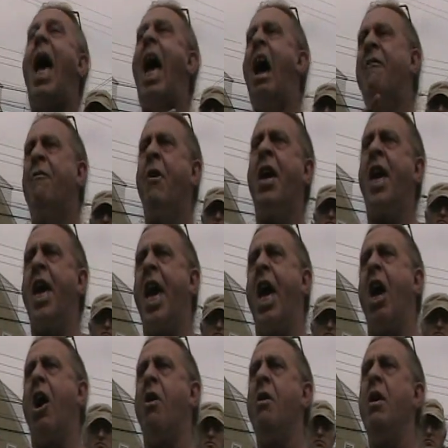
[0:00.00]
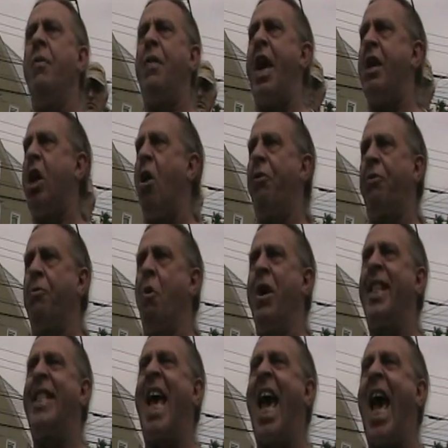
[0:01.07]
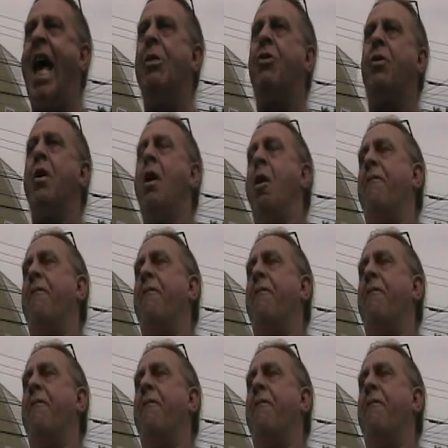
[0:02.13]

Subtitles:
Every year they go through a dance.